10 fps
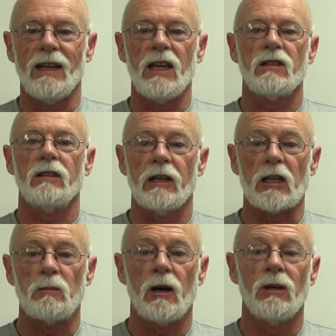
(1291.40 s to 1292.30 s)
here's a little
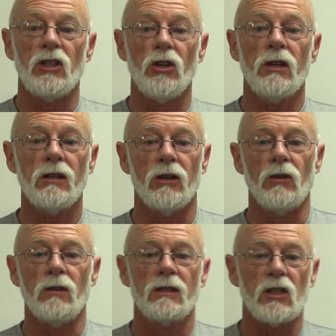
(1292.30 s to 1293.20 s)
experiment you can
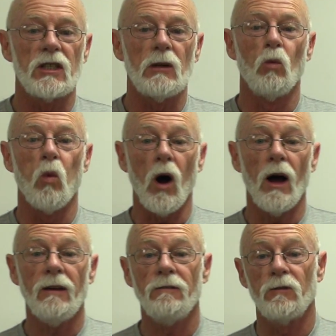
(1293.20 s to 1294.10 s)
do to see
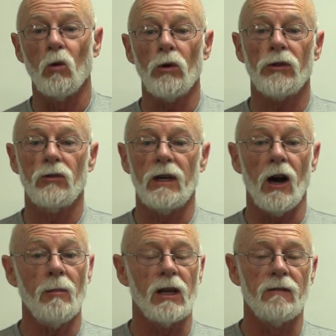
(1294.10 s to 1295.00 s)
why 4.3,
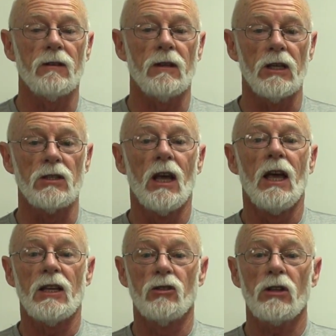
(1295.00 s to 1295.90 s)
I believe, is
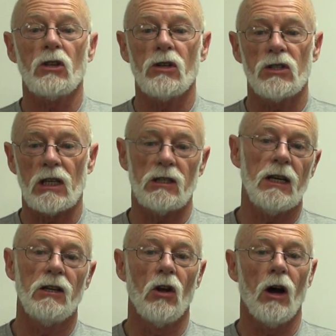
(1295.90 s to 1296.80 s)
not as good as
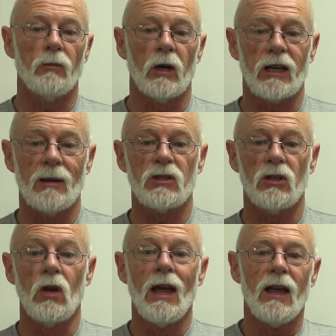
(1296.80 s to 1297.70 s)
16.9 when it comes
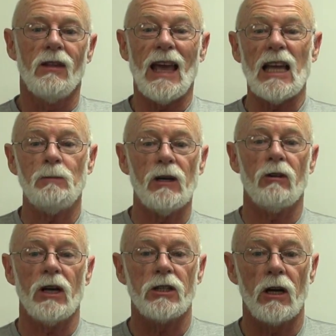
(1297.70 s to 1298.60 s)
to the aspect
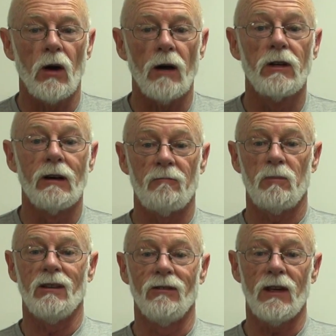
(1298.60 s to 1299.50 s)
ratio of your
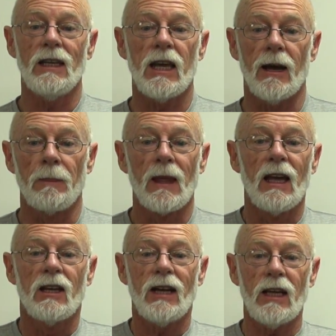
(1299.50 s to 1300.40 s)
FPV gear.
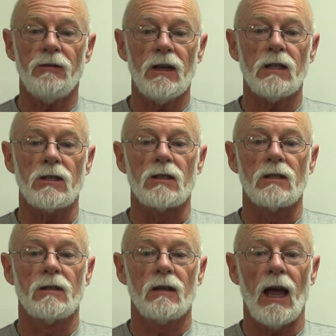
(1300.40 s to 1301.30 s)
Take your fingers
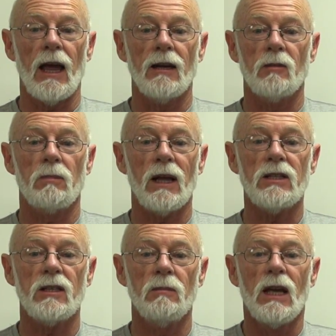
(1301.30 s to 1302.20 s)
and place
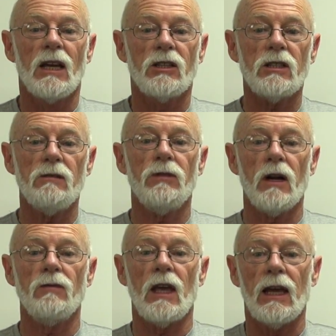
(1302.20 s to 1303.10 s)
them just in front
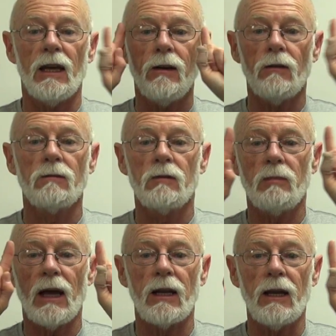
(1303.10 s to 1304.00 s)
of your head,
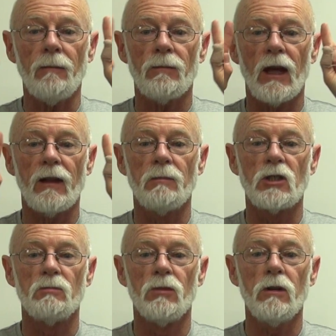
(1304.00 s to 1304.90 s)
about here, and then
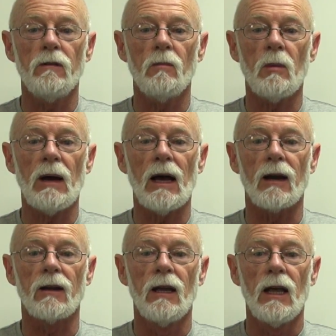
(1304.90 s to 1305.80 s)
just move them
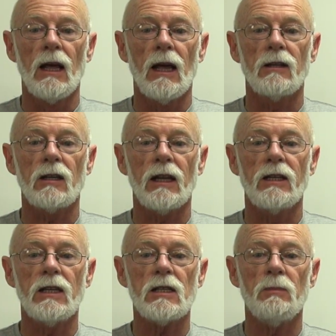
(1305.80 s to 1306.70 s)
apart until they
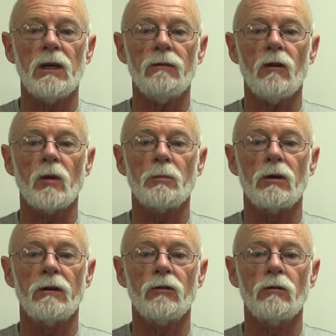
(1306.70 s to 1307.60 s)
disappear from your
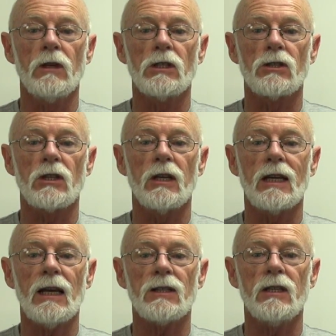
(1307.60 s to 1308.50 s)
peripheral vision so you
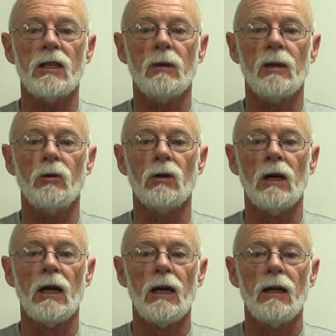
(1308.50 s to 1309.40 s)
can't see them anymore.
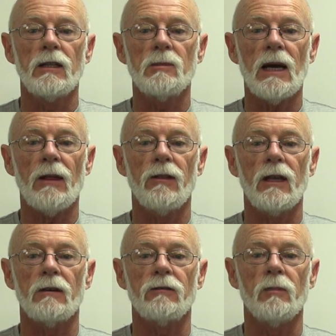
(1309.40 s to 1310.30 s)
It's about
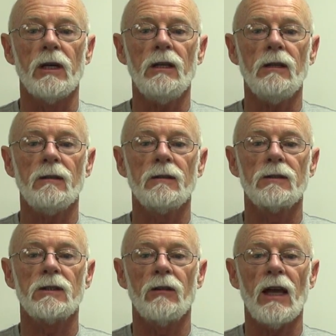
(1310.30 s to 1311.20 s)
there for me.
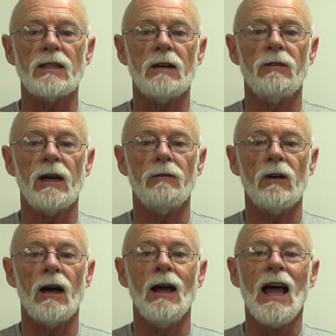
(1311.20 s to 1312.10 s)
So that's how
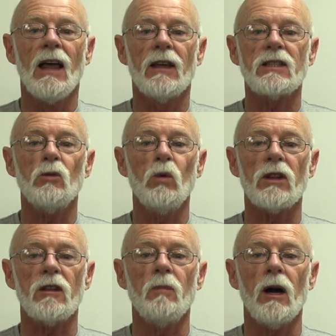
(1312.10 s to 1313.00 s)
far, that's the
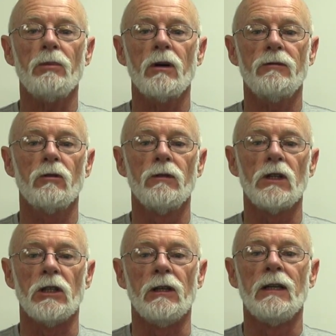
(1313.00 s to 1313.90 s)
width of my peripheral
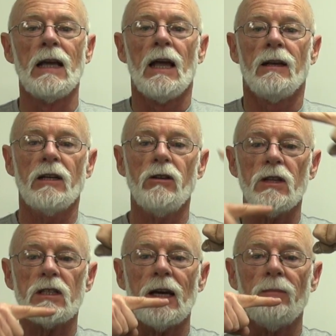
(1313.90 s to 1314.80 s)
vision. Now do
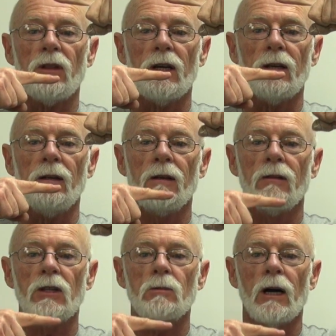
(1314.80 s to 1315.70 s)
the same thing
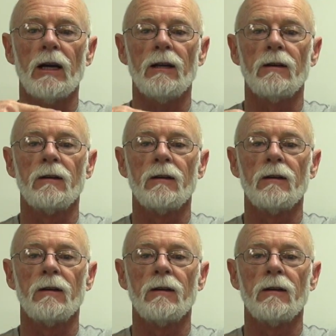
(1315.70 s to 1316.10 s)
this way.